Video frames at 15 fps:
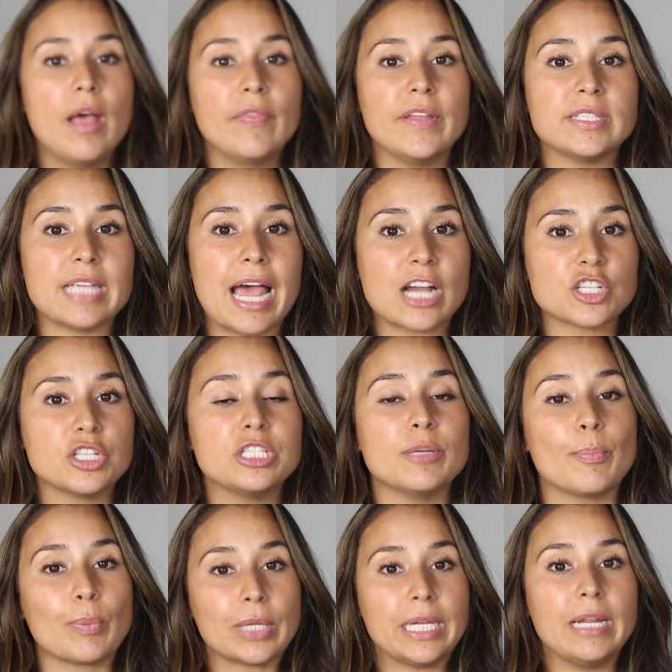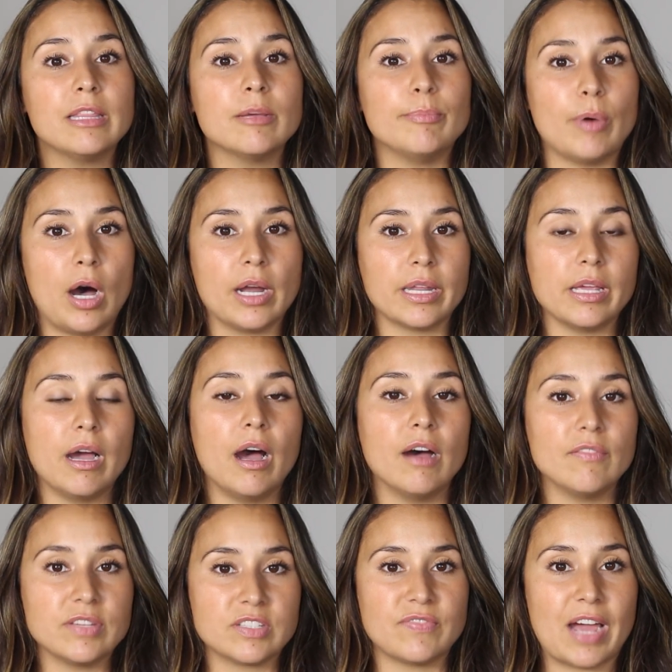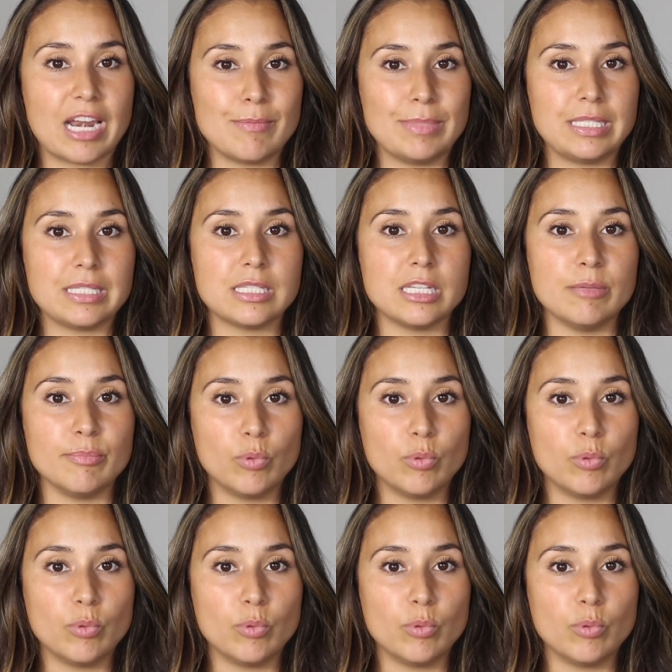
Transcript: that's actually depleting the body of this vitamin C